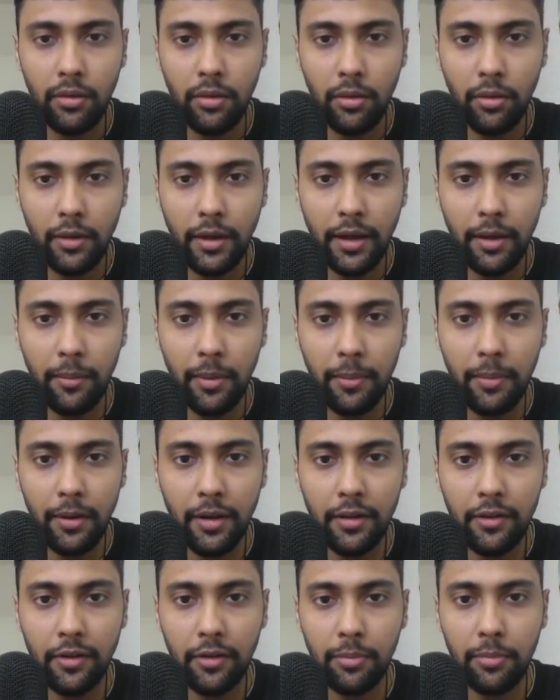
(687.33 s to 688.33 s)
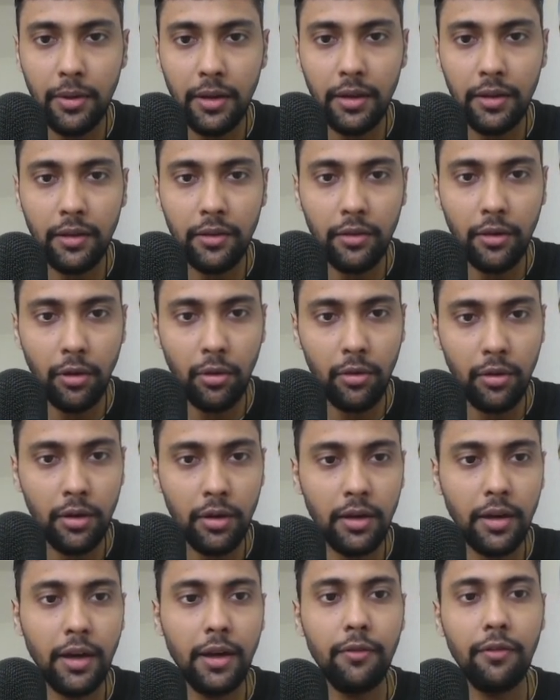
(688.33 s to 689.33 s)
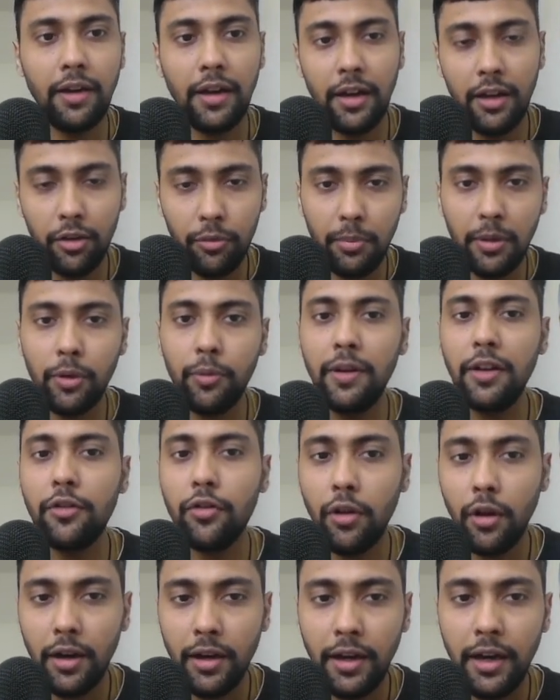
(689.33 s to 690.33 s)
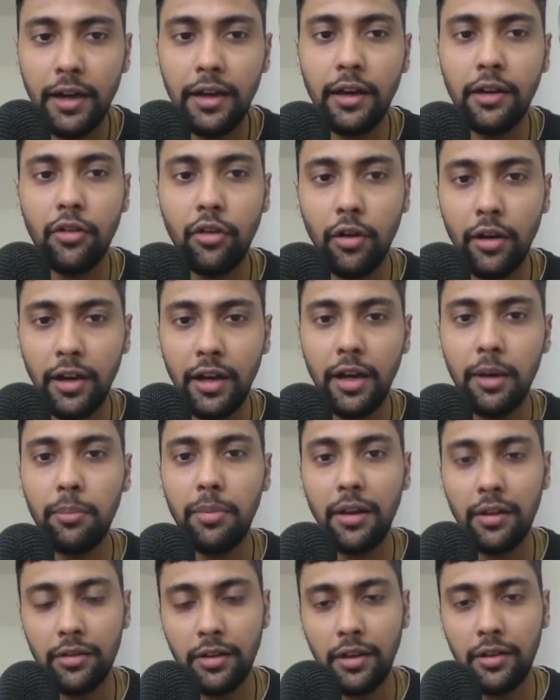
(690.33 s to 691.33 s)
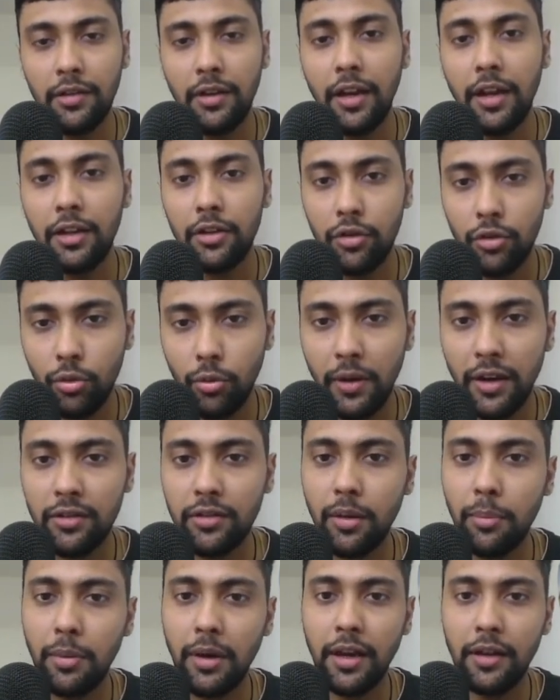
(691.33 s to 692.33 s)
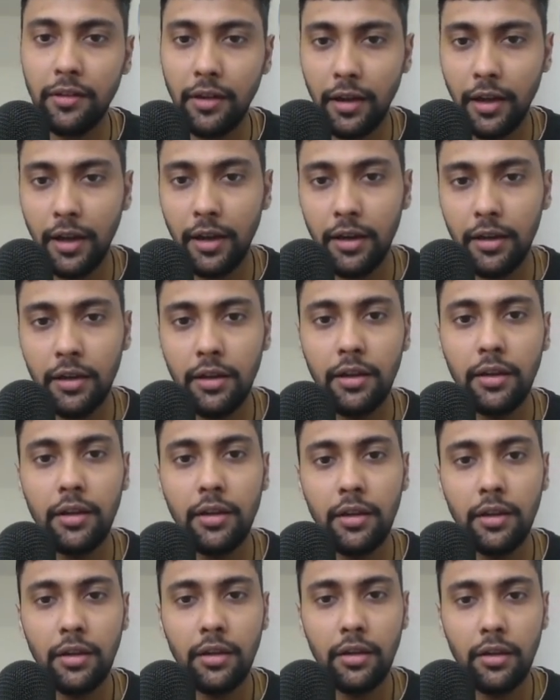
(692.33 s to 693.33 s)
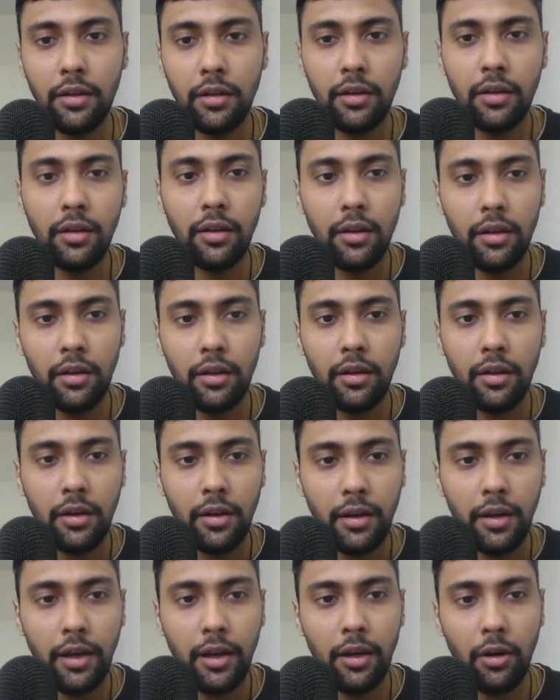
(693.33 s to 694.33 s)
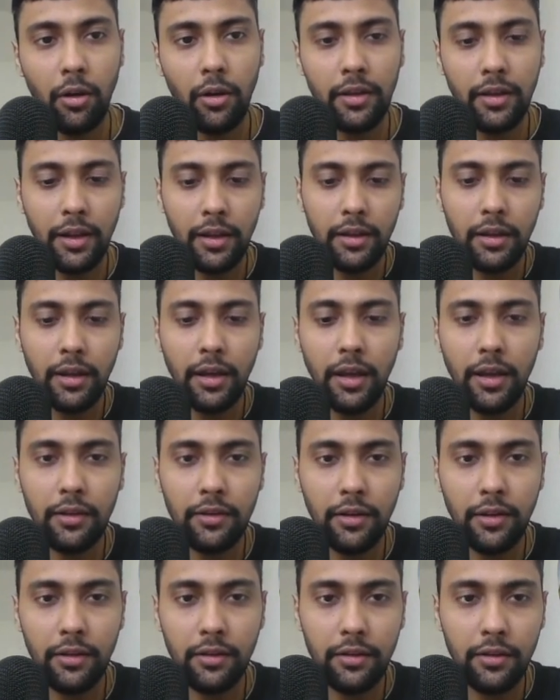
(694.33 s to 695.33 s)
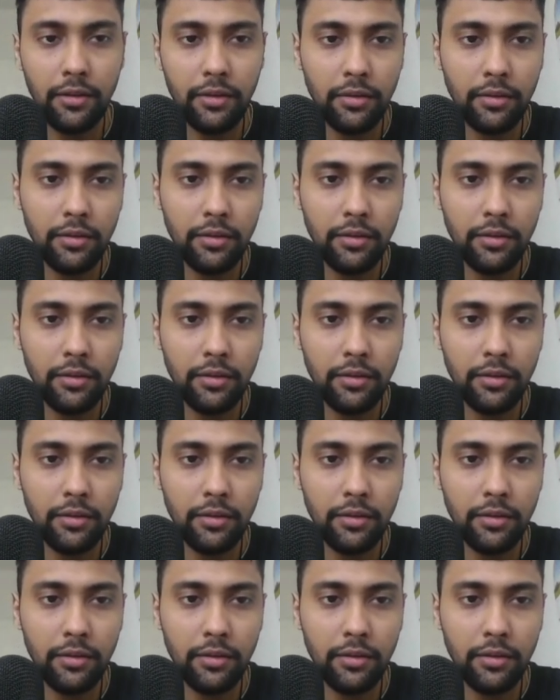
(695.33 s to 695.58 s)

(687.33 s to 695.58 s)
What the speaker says: Okay, maybe I'll just bring this down, right? When it's between join date and join date plus 6 day, it's 2x the price again. In all the other cases,